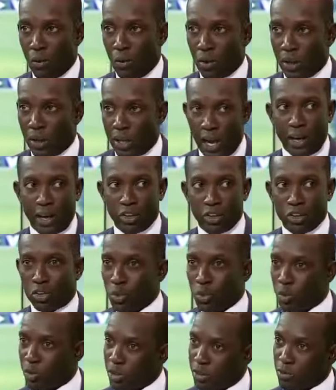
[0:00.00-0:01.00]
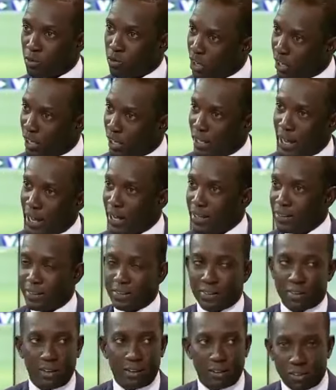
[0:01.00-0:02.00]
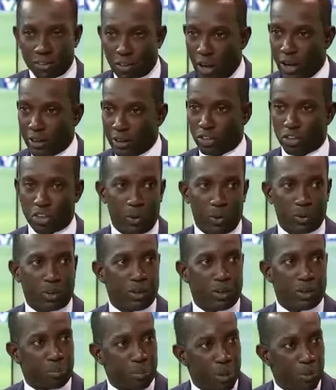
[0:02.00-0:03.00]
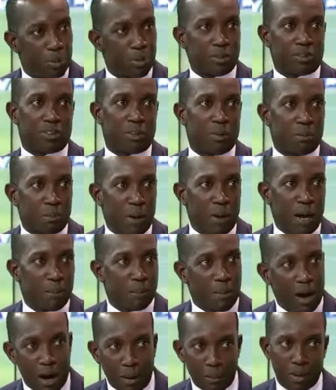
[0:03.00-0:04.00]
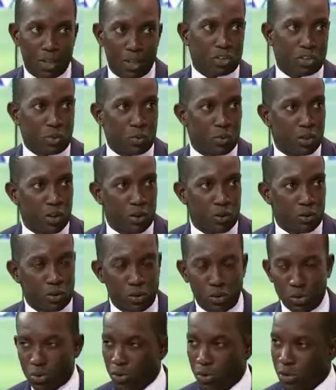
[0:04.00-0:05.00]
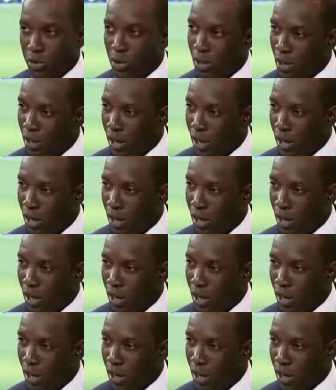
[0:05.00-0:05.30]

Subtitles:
will gather the troops and recognize it and start shouting at people and say, man, Mark, make sure we don't lose.